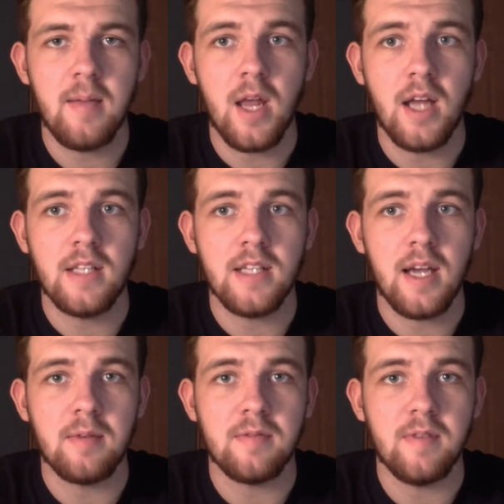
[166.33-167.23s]
and on
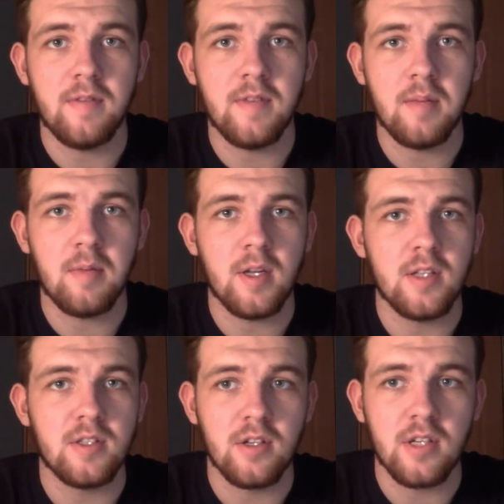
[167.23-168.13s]
time is 15
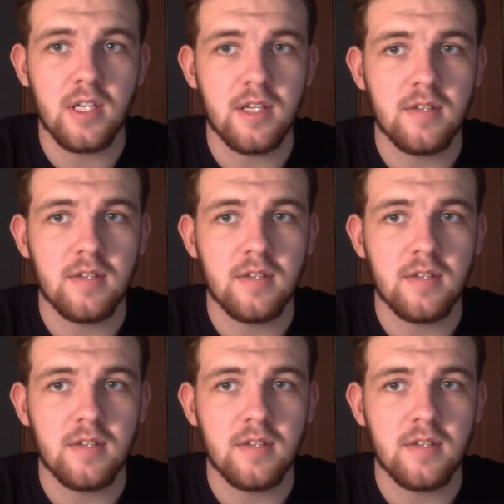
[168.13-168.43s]
minutes early.